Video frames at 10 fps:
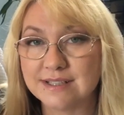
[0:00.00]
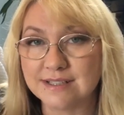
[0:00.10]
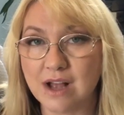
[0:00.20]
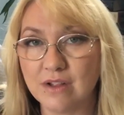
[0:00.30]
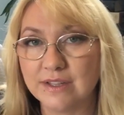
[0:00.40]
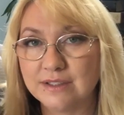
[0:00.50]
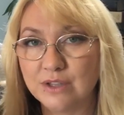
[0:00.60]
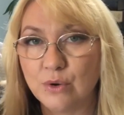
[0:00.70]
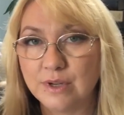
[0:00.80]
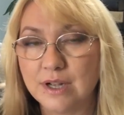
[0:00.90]
solid
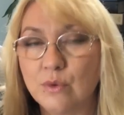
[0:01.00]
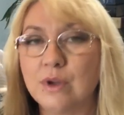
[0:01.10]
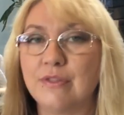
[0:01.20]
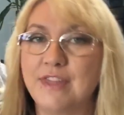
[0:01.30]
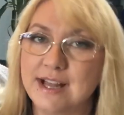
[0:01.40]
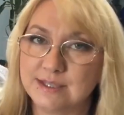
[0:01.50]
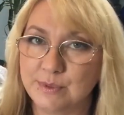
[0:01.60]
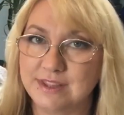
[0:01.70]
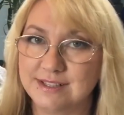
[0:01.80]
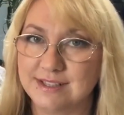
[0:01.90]
coconut oil, that's
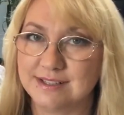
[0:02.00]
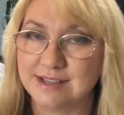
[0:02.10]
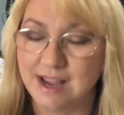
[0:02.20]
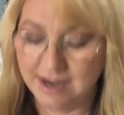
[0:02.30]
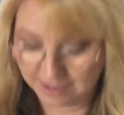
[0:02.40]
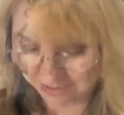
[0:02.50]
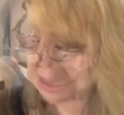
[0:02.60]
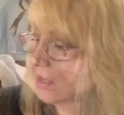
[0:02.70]
what this is like.